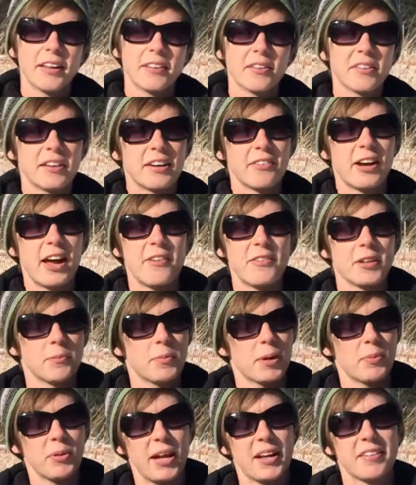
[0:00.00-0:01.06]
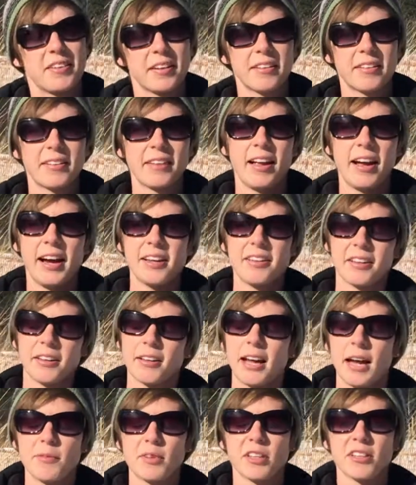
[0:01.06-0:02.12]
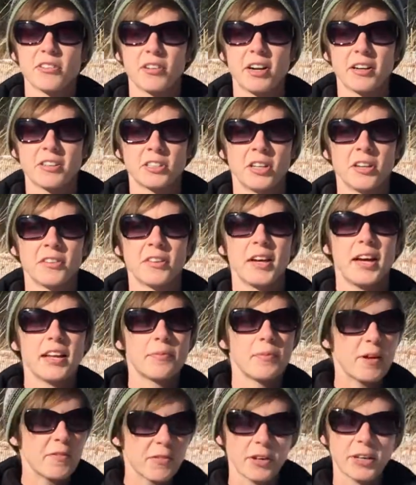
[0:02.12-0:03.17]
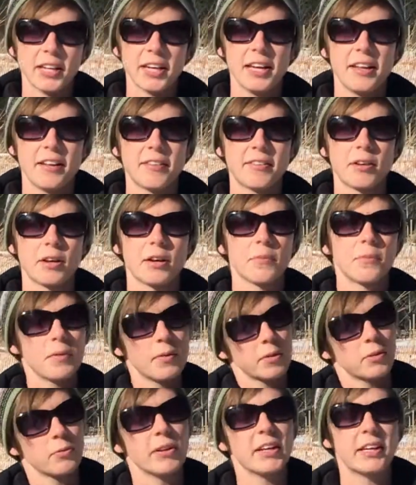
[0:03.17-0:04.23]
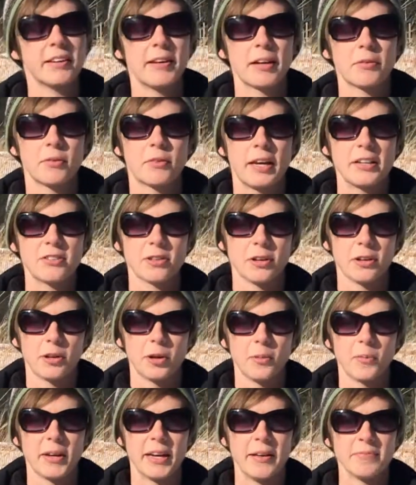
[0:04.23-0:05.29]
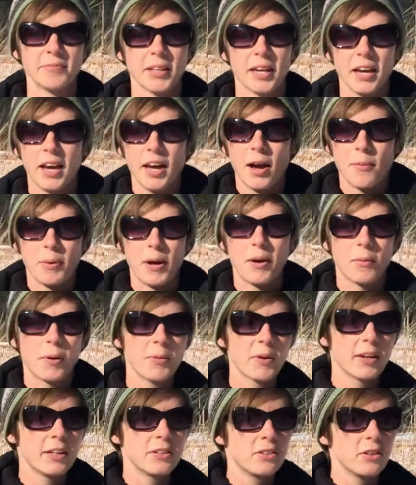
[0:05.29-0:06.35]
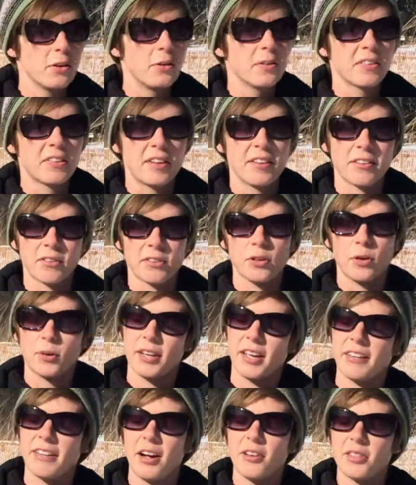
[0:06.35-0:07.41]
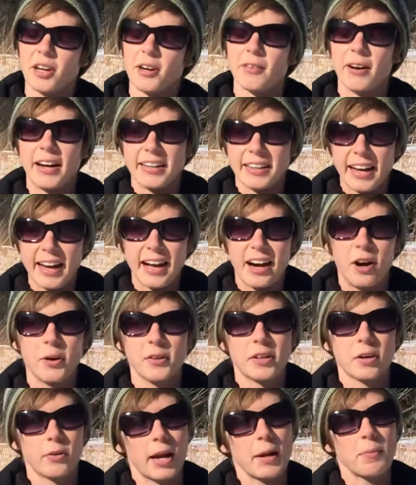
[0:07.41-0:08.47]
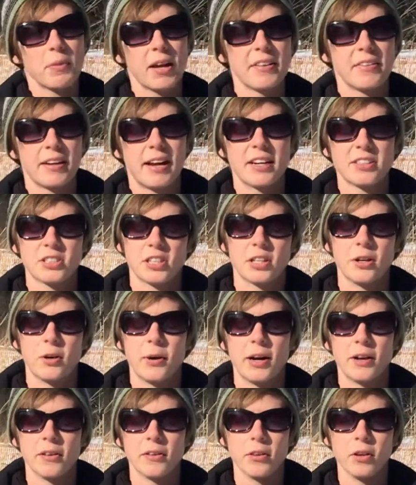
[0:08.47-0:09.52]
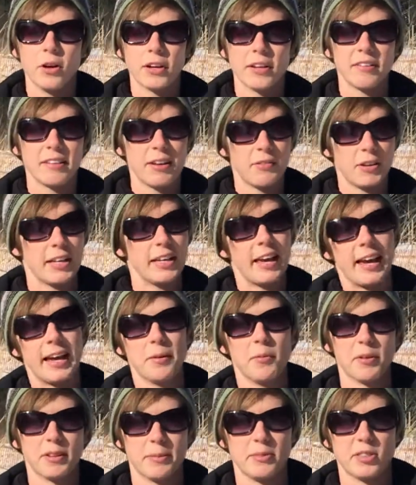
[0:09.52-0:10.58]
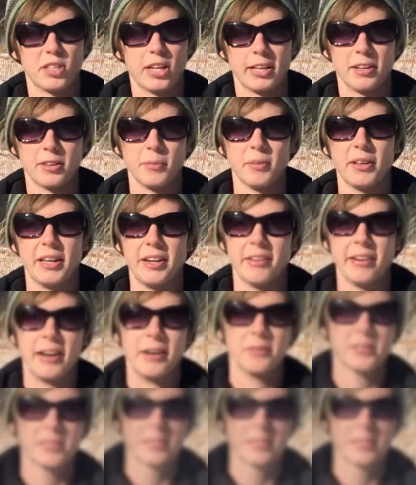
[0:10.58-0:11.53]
So instead of having big plastic slides and climbing structures, it's meant for kids to reconnect with nature a little bit. But what we're going to do, since there's no kids out there right now, it's a great place to actually go out and look and see if any animals have been checking out the playground.